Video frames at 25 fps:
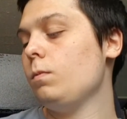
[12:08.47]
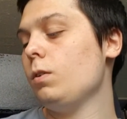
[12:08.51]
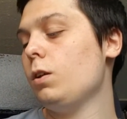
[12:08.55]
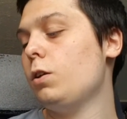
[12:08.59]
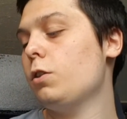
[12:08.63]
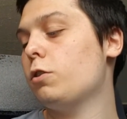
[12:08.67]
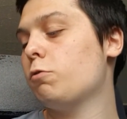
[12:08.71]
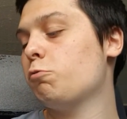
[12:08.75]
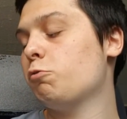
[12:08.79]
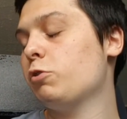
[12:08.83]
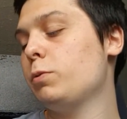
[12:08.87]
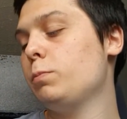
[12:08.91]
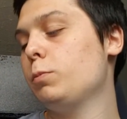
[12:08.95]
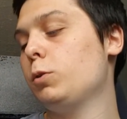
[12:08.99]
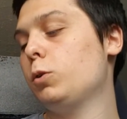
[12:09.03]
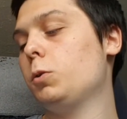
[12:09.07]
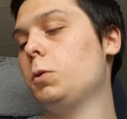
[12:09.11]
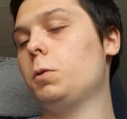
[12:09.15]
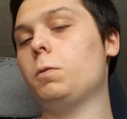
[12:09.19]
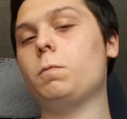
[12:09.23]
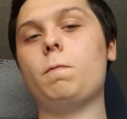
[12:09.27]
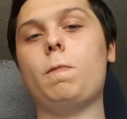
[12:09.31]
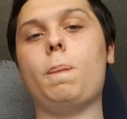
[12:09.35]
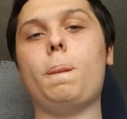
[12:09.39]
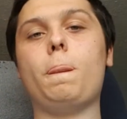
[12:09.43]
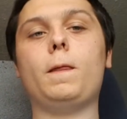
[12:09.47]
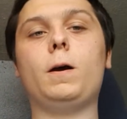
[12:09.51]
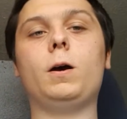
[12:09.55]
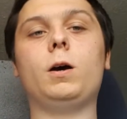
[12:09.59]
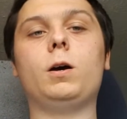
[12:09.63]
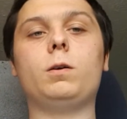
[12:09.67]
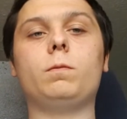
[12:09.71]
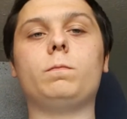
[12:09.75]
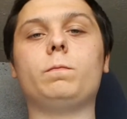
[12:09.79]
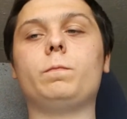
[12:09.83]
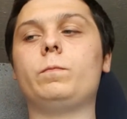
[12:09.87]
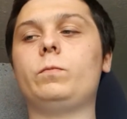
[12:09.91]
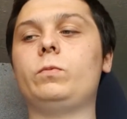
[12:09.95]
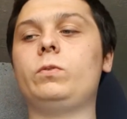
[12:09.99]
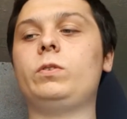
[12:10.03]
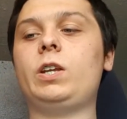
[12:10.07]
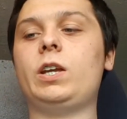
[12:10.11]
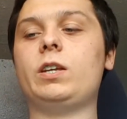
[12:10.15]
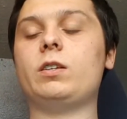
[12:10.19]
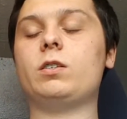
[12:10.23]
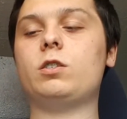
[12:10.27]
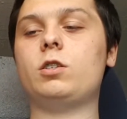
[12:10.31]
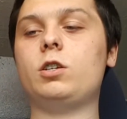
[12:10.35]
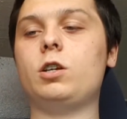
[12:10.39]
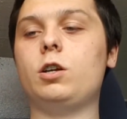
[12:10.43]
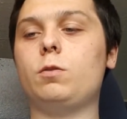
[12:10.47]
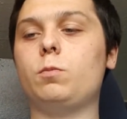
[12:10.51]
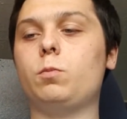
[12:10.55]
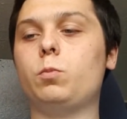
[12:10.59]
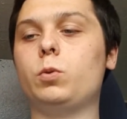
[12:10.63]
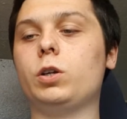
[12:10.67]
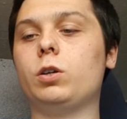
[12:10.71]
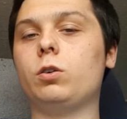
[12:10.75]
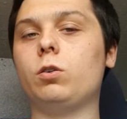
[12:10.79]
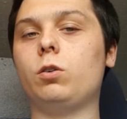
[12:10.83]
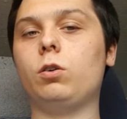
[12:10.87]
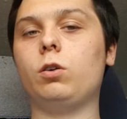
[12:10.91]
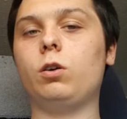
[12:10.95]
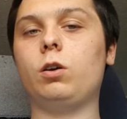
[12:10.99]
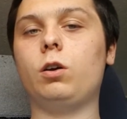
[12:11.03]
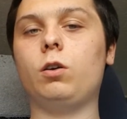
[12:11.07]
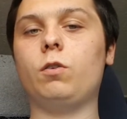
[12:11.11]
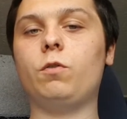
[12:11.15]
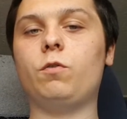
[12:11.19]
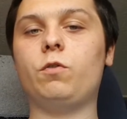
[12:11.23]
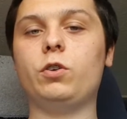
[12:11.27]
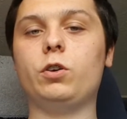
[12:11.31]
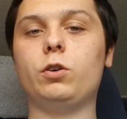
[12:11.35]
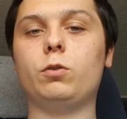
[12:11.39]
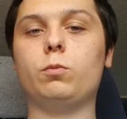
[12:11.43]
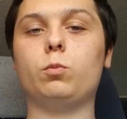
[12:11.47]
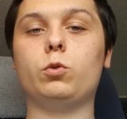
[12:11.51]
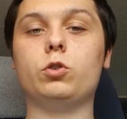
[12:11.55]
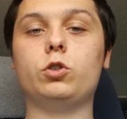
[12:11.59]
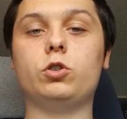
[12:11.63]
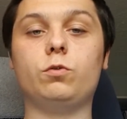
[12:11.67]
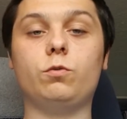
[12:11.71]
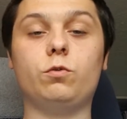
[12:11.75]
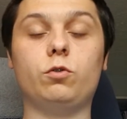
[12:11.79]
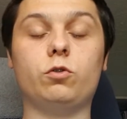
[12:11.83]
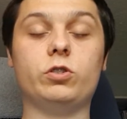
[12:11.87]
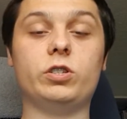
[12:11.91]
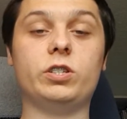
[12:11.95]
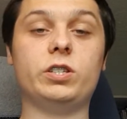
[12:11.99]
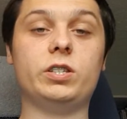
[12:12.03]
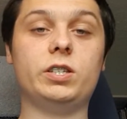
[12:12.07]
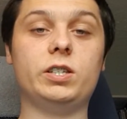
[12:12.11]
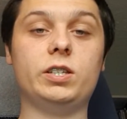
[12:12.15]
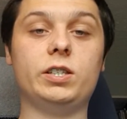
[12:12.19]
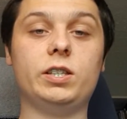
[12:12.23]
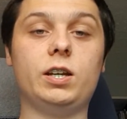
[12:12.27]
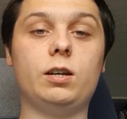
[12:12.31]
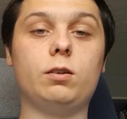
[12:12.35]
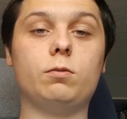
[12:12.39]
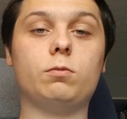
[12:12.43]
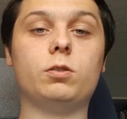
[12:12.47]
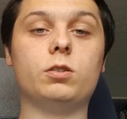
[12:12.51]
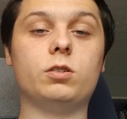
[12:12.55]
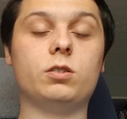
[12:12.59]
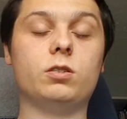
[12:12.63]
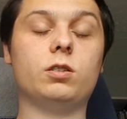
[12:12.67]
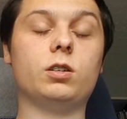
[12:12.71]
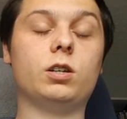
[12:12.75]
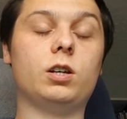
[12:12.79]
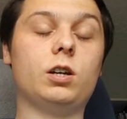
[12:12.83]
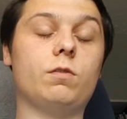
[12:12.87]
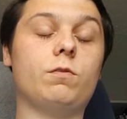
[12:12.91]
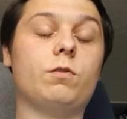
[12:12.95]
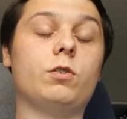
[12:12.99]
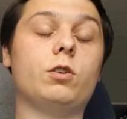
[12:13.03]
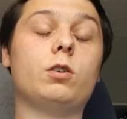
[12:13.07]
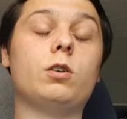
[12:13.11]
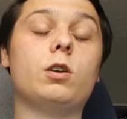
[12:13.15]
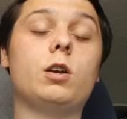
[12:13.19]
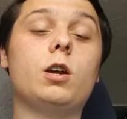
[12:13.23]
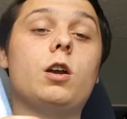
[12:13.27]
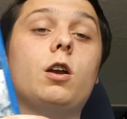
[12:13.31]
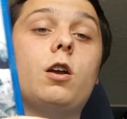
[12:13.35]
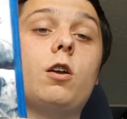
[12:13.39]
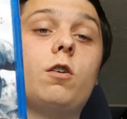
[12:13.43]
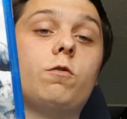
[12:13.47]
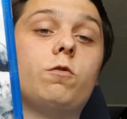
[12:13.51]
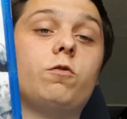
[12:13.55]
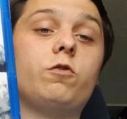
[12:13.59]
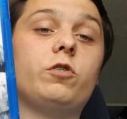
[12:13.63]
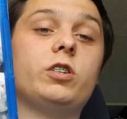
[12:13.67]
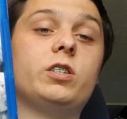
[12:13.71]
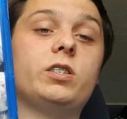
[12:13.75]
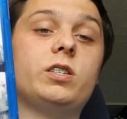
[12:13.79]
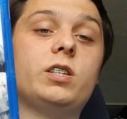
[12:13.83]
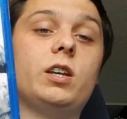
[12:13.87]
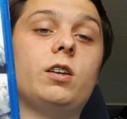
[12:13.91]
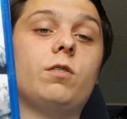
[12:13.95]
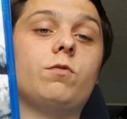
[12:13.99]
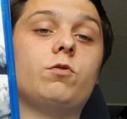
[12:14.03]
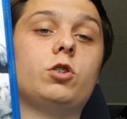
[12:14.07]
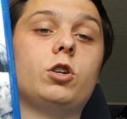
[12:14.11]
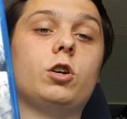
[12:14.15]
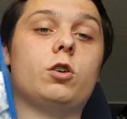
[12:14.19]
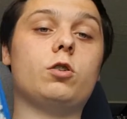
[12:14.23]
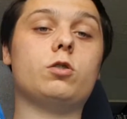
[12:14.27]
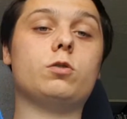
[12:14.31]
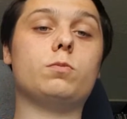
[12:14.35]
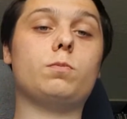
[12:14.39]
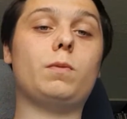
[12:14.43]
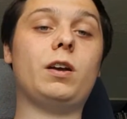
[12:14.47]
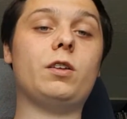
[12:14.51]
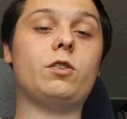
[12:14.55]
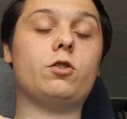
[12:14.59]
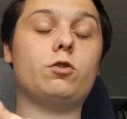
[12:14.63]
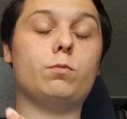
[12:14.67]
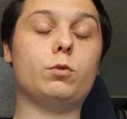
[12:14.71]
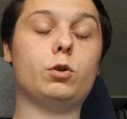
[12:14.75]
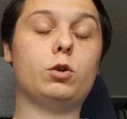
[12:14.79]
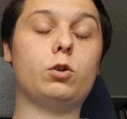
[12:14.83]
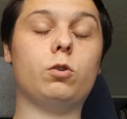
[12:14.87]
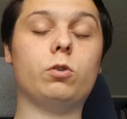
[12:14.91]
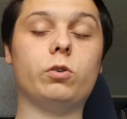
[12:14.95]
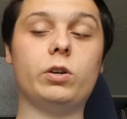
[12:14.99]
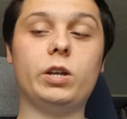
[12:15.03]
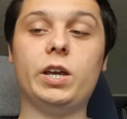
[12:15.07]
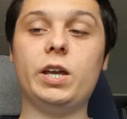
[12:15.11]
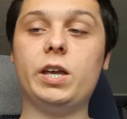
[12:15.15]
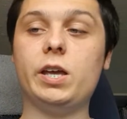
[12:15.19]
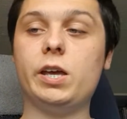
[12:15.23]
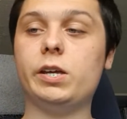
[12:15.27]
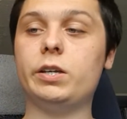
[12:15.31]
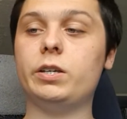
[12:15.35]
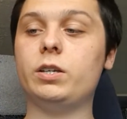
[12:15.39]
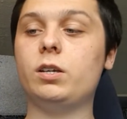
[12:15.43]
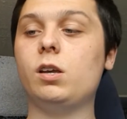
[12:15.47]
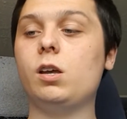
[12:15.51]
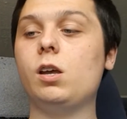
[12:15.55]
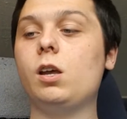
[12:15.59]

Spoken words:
Three more. Next up, we got a film which you've already seen now because of the cover, Free State of Jones, Matthew McConaughey.